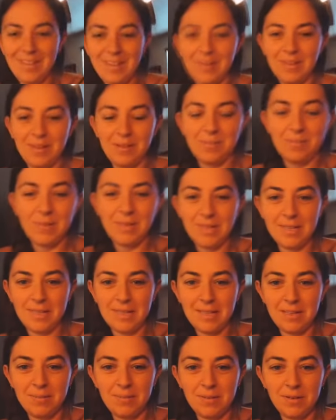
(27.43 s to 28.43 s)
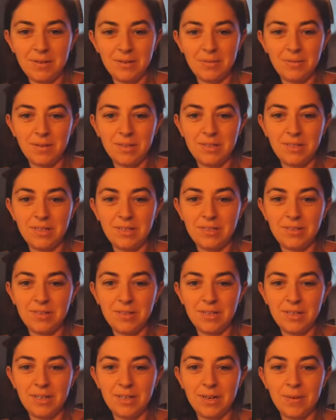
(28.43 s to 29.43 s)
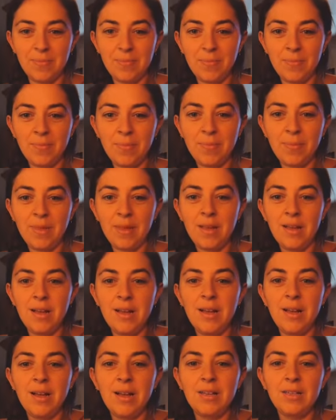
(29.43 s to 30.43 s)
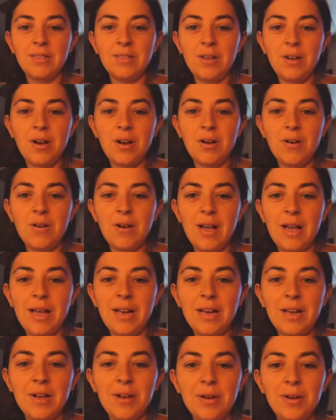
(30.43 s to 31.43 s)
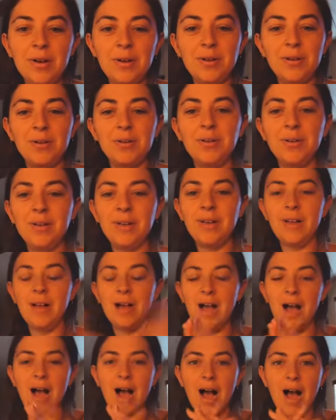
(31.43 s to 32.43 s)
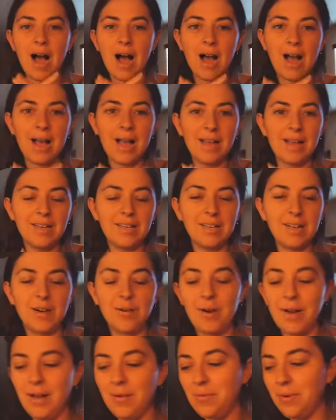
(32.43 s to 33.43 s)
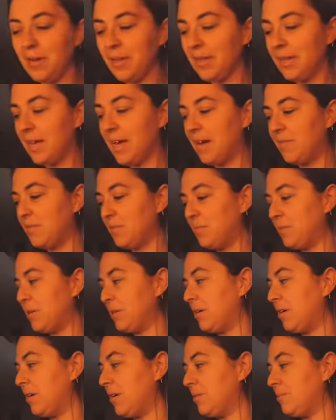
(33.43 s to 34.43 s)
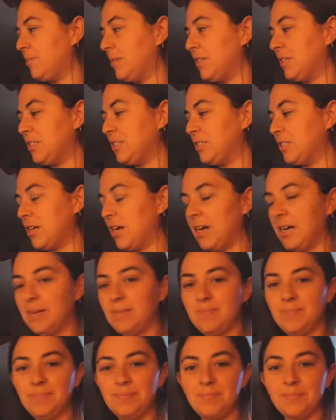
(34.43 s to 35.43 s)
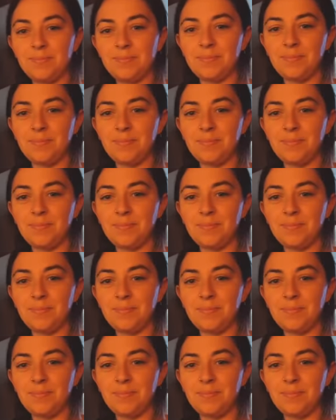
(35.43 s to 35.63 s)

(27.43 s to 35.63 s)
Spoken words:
You know me, keeping it 100 here. So, anywho, I know I really haven't been on much. I'm